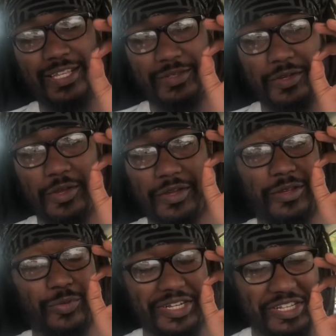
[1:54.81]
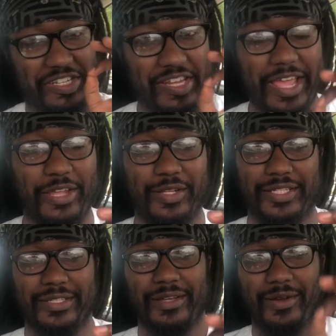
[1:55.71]
it's
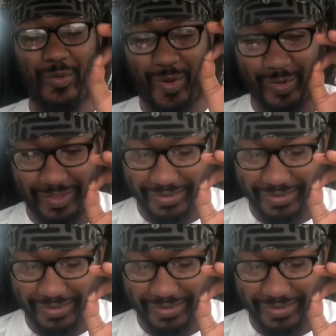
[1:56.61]
ridiculous. Well,